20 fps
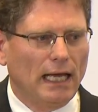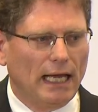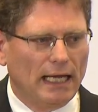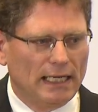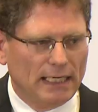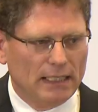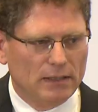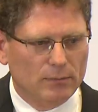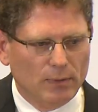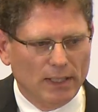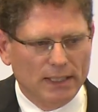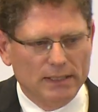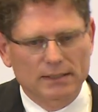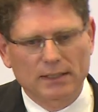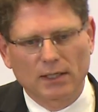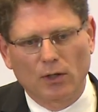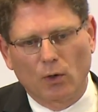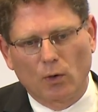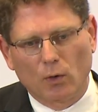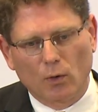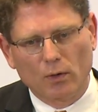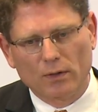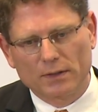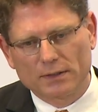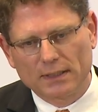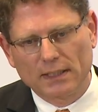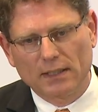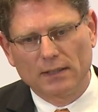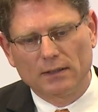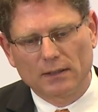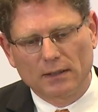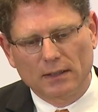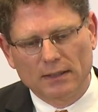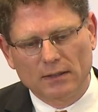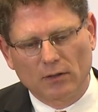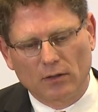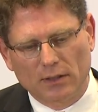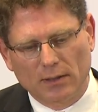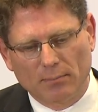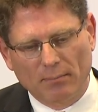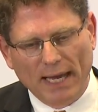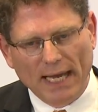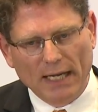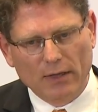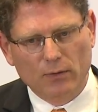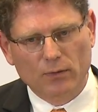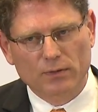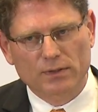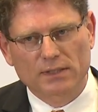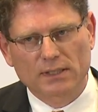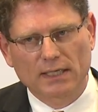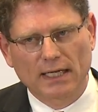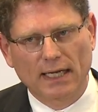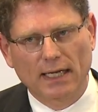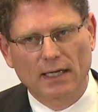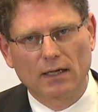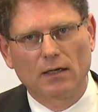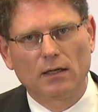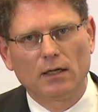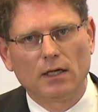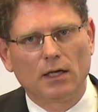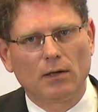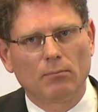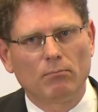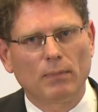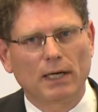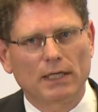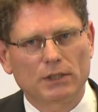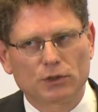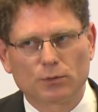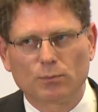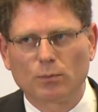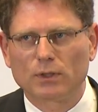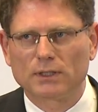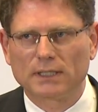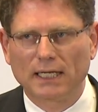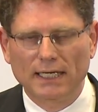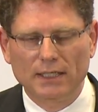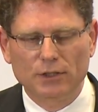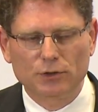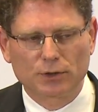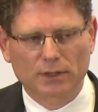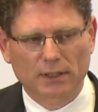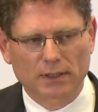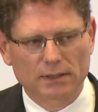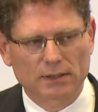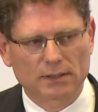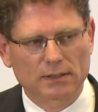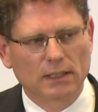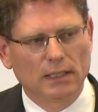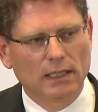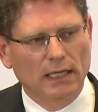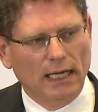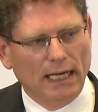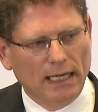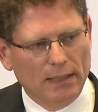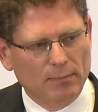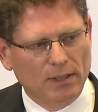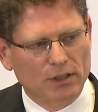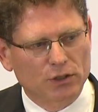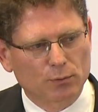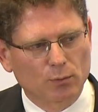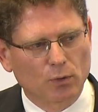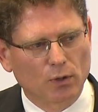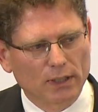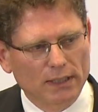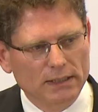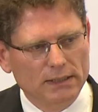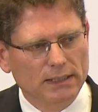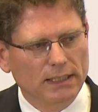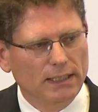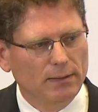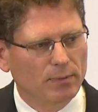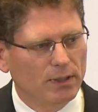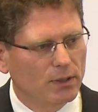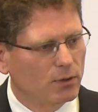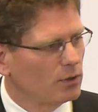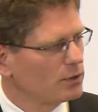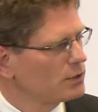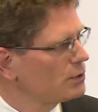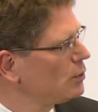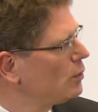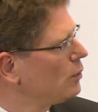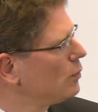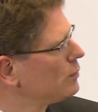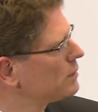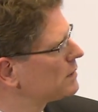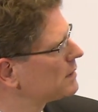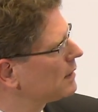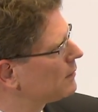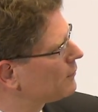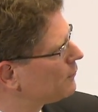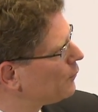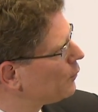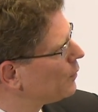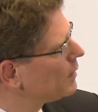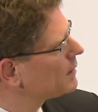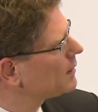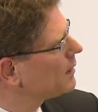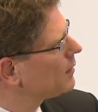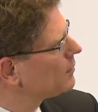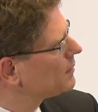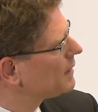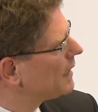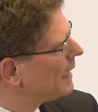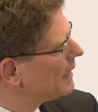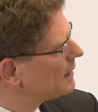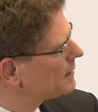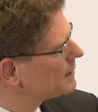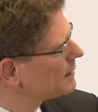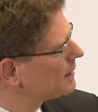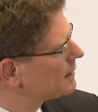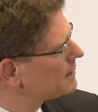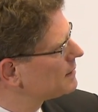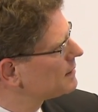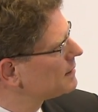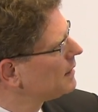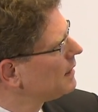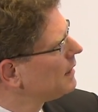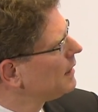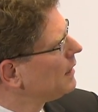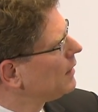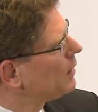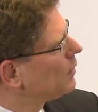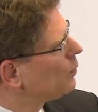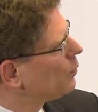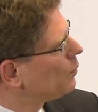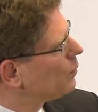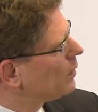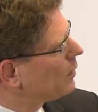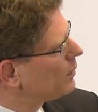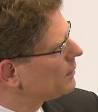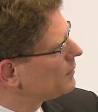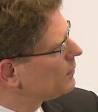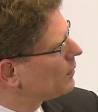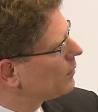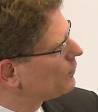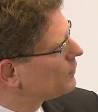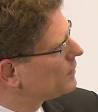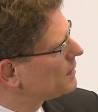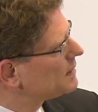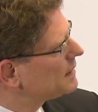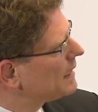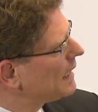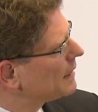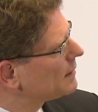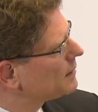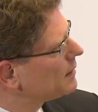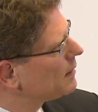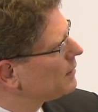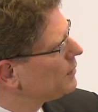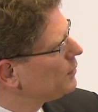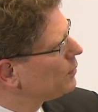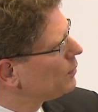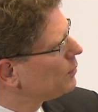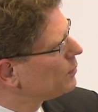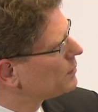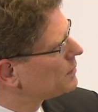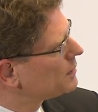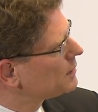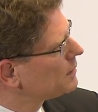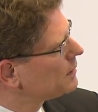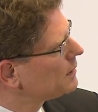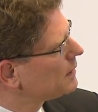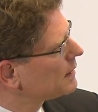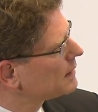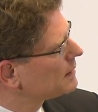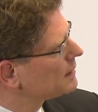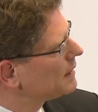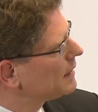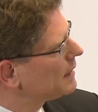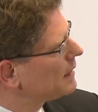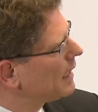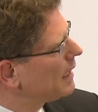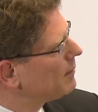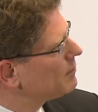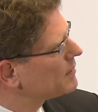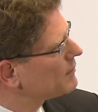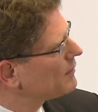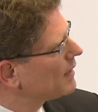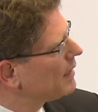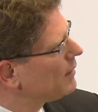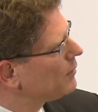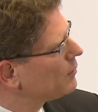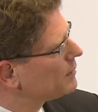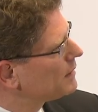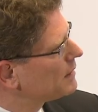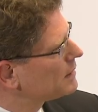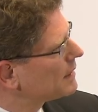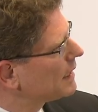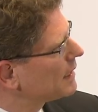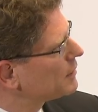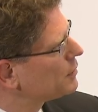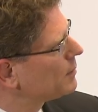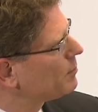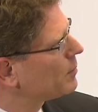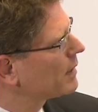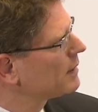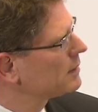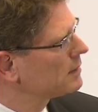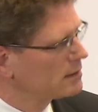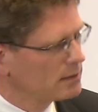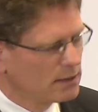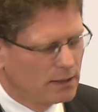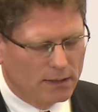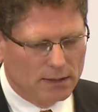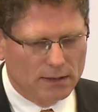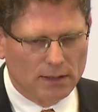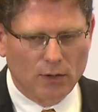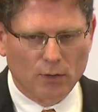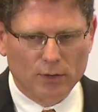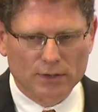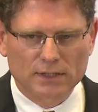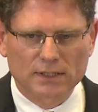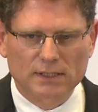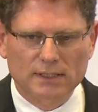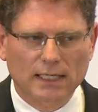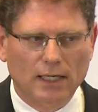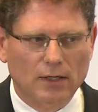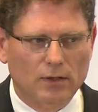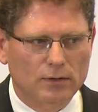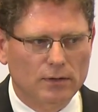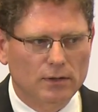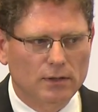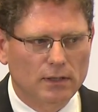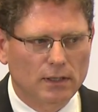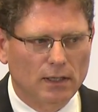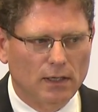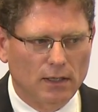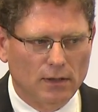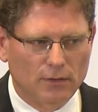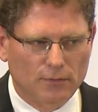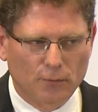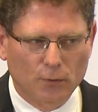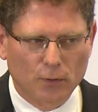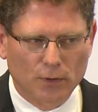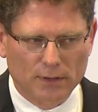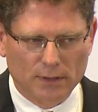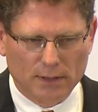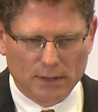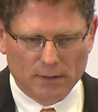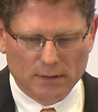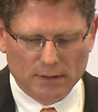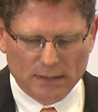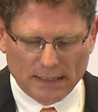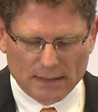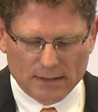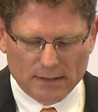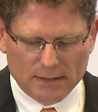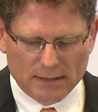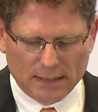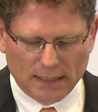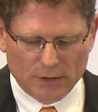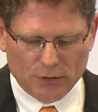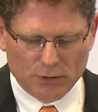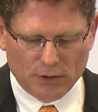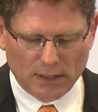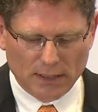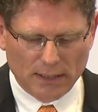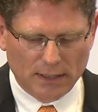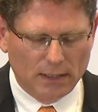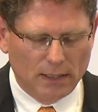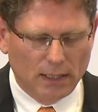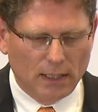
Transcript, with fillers: And that makes the whole thing on the macro scale much more dangerous and much more risky because you lose then further on the assets on, of the sector. You lose risky claims value. And this actually brings the losses down uh, further. And that's essentially what